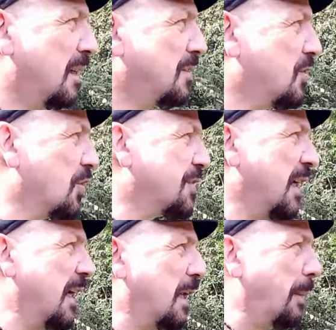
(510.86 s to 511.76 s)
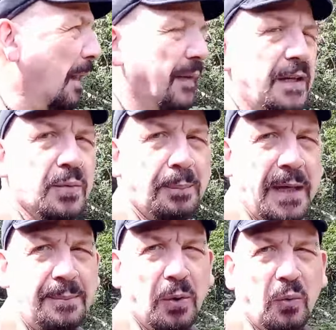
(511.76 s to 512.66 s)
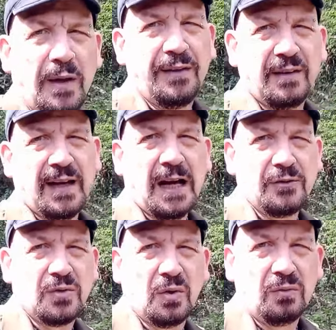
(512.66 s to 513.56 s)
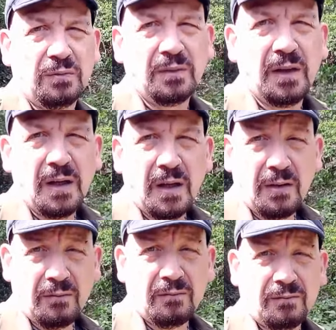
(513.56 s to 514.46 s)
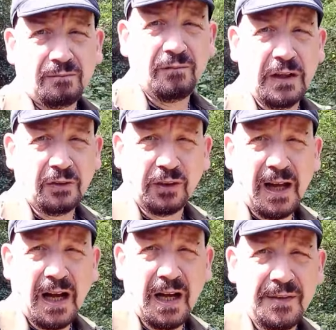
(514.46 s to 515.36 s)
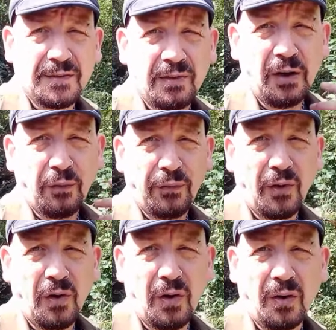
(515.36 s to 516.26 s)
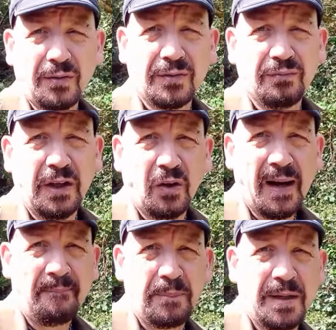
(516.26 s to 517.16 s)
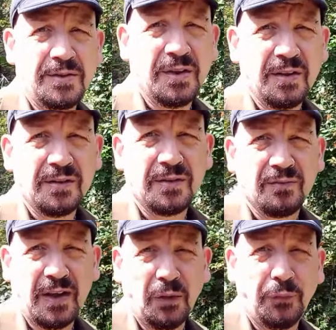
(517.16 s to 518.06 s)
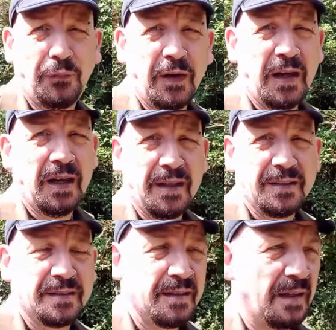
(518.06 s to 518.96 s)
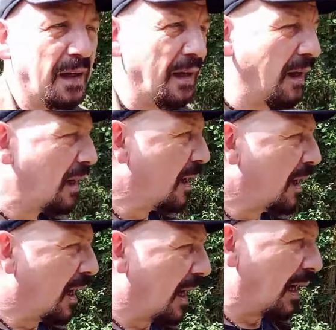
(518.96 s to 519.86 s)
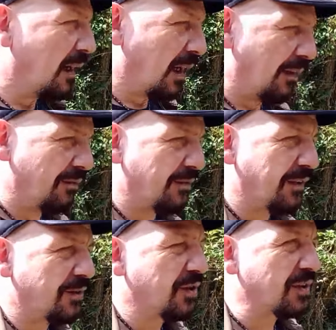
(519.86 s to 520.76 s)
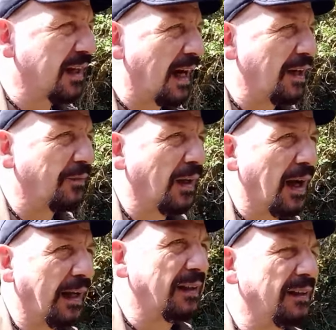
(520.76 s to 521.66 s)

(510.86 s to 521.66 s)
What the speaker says: just thinking about, these were people with actual real lives, real thoughts, real ambitions, real fears, and they're just kind of like